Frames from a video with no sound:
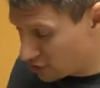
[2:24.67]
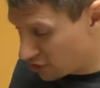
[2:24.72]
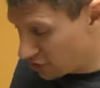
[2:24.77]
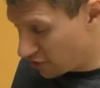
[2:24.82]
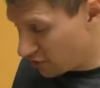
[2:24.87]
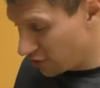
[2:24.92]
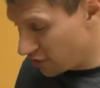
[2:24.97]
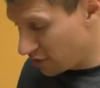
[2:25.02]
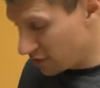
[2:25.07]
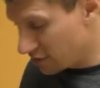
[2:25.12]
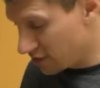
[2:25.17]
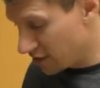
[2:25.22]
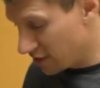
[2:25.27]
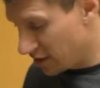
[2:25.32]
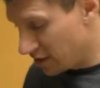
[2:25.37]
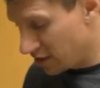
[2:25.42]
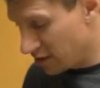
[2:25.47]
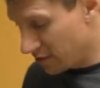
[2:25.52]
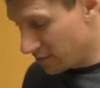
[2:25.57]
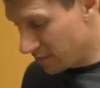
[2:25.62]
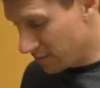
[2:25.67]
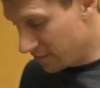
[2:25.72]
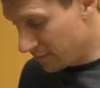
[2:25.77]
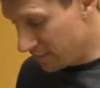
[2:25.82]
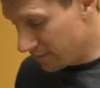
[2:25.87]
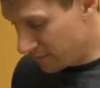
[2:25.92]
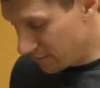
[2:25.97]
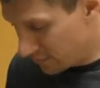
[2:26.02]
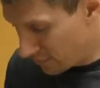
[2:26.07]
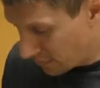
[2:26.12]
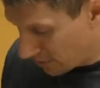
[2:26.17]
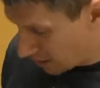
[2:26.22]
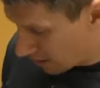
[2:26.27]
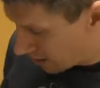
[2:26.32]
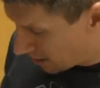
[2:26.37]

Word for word: Surfer is in here. Okay.